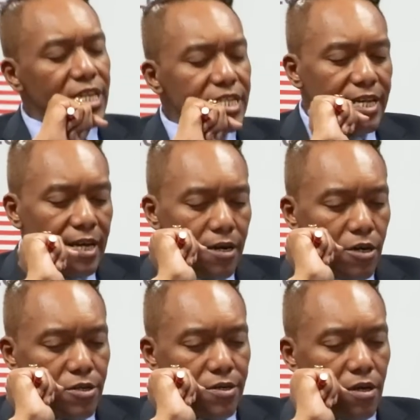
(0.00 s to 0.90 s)
India
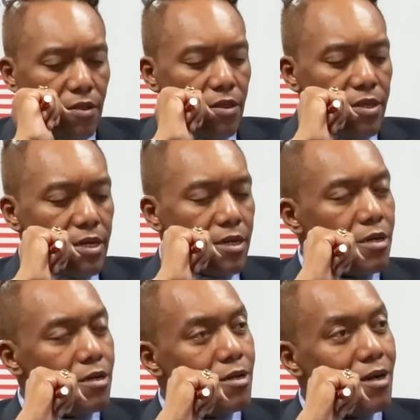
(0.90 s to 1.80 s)
on the
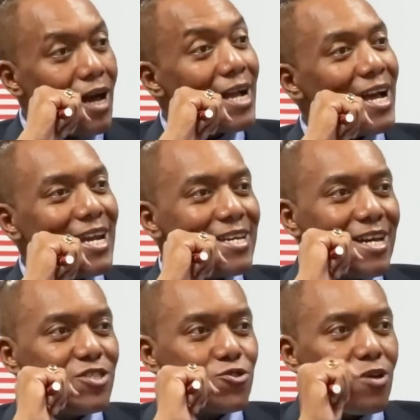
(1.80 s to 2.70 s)

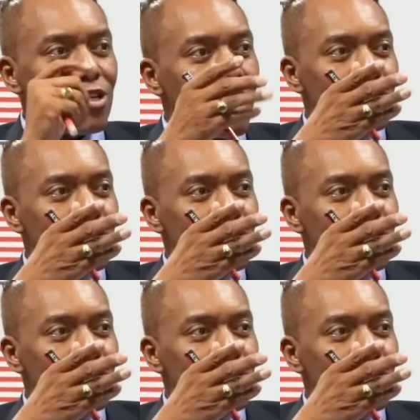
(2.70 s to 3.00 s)
Agalega issue,